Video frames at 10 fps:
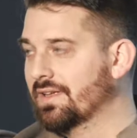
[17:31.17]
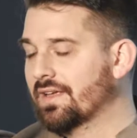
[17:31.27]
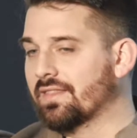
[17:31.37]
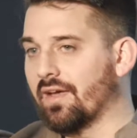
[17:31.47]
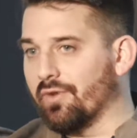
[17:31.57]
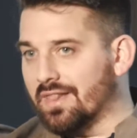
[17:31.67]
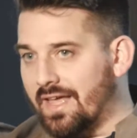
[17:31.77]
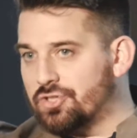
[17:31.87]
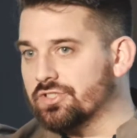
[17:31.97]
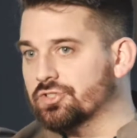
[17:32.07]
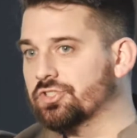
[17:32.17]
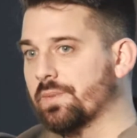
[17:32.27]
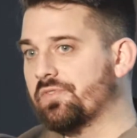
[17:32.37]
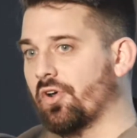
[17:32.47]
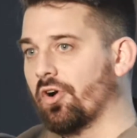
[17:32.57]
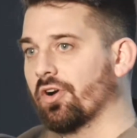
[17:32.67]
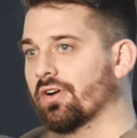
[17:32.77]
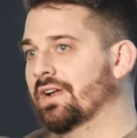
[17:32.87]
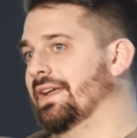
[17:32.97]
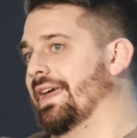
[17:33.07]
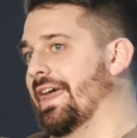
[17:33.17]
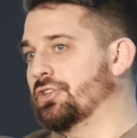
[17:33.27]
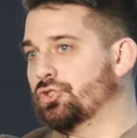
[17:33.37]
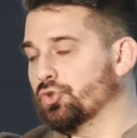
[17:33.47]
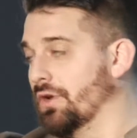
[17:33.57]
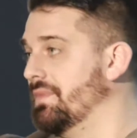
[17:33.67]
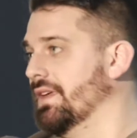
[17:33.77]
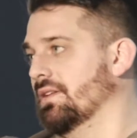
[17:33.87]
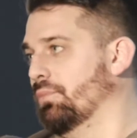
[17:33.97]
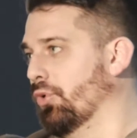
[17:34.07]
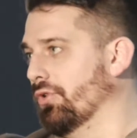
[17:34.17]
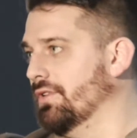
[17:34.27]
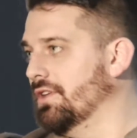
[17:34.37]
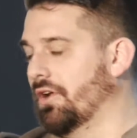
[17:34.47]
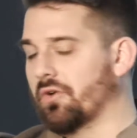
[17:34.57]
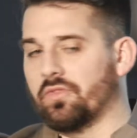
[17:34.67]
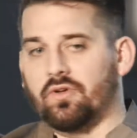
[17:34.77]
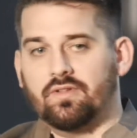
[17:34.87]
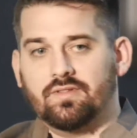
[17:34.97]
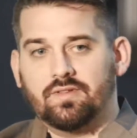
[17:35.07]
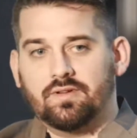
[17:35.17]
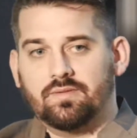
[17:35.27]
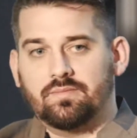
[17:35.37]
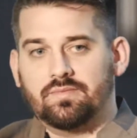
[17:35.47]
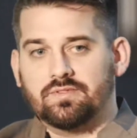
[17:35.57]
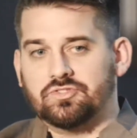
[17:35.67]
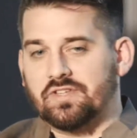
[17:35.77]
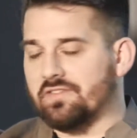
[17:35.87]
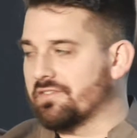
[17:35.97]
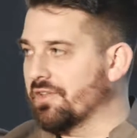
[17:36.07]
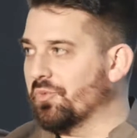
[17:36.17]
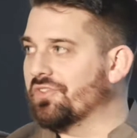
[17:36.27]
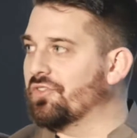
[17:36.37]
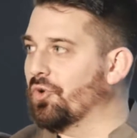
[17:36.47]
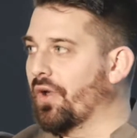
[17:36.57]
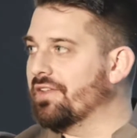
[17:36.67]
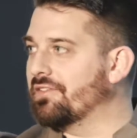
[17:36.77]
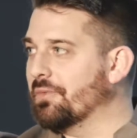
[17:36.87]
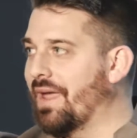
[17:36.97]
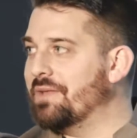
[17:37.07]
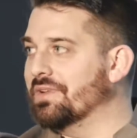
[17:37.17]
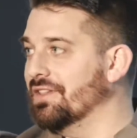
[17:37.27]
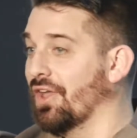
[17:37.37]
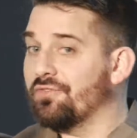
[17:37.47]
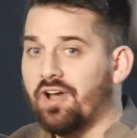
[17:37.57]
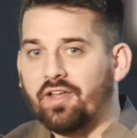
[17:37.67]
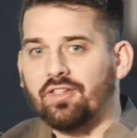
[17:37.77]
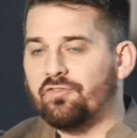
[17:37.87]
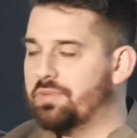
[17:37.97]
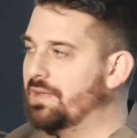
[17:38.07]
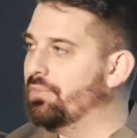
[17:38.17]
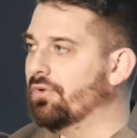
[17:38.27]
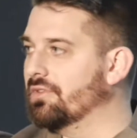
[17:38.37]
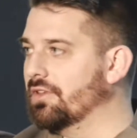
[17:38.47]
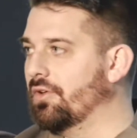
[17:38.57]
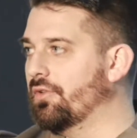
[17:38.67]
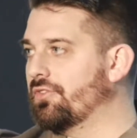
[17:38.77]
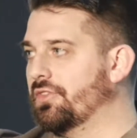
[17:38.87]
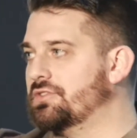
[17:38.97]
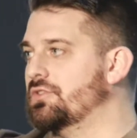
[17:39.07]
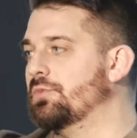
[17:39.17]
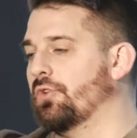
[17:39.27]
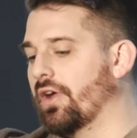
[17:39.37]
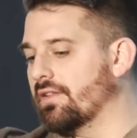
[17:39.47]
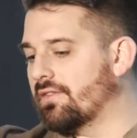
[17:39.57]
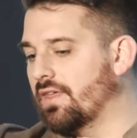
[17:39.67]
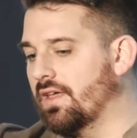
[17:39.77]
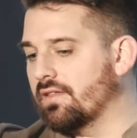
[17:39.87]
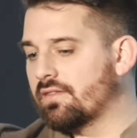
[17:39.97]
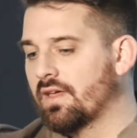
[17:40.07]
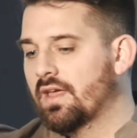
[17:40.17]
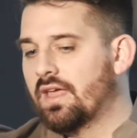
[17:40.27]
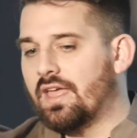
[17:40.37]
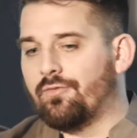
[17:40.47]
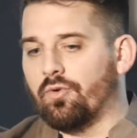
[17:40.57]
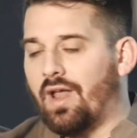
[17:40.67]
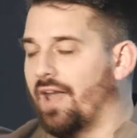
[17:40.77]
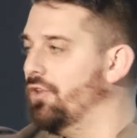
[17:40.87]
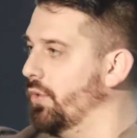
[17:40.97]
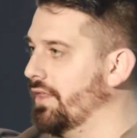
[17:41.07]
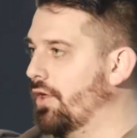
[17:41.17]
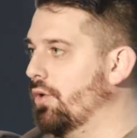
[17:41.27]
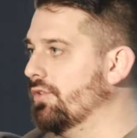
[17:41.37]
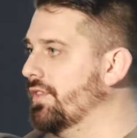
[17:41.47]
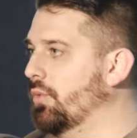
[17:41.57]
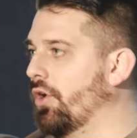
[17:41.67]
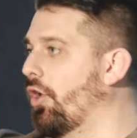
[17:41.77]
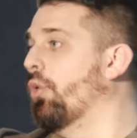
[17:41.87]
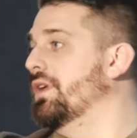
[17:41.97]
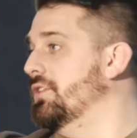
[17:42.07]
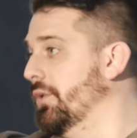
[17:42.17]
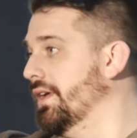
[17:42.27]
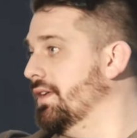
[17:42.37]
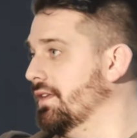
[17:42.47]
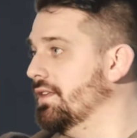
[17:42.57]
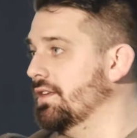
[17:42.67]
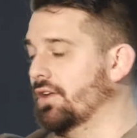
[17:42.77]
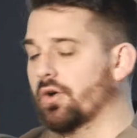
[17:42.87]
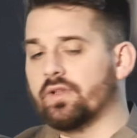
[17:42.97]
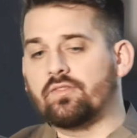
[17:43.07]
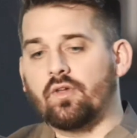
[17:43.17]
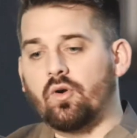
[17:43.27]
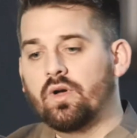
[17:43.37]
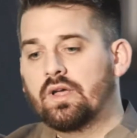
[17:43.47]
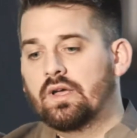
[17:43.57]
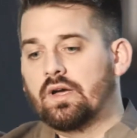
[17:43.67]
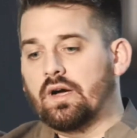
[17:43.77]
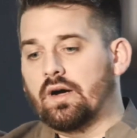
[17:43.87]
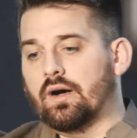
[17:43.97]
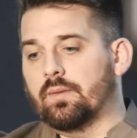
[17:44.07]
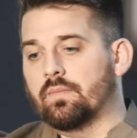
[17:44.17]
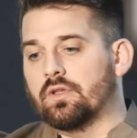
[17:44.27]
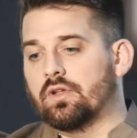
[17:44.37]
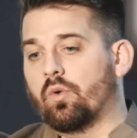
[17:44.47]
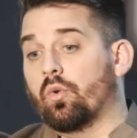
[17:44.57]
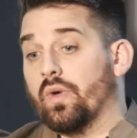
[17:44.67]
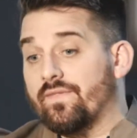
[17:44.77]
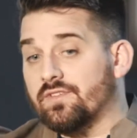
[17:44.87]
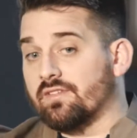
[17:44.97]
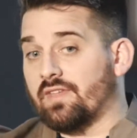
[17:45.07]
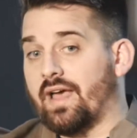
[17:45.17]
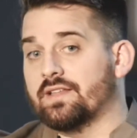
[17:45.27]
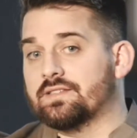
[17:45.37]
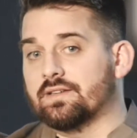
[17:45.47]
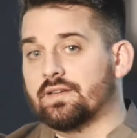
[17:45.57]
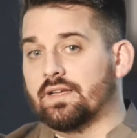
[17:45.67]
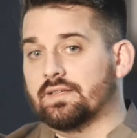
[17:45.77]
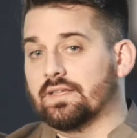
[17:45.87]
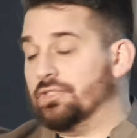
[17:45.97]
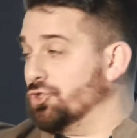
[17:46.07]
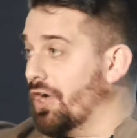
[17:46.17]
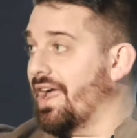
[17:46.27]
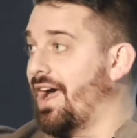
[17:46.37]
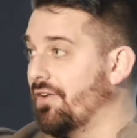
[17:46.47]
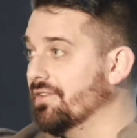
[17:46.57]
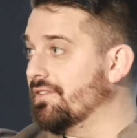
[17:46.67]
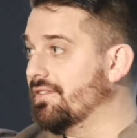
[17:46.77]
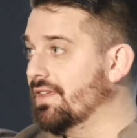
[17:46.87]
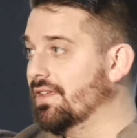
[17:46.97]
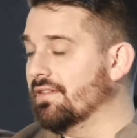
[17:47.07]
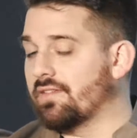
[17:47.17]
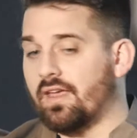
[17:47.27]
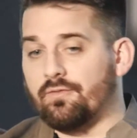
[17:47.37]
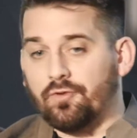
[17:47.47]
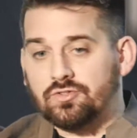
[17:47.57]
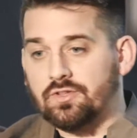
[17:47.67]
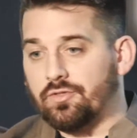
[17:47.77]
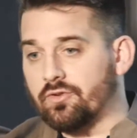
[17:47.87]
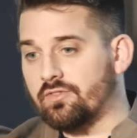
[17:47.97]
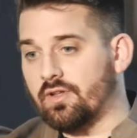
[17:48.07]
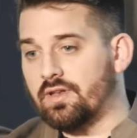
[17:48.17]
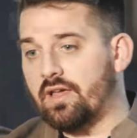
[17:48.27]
that relationships are extremely important. The Jesus said, what's the greatest commandment? Love God, love people. Those are the two greatest things. If we're not doing those, then what are we doing? And so, what we've decided to at least try out is hey, first and third Sundays,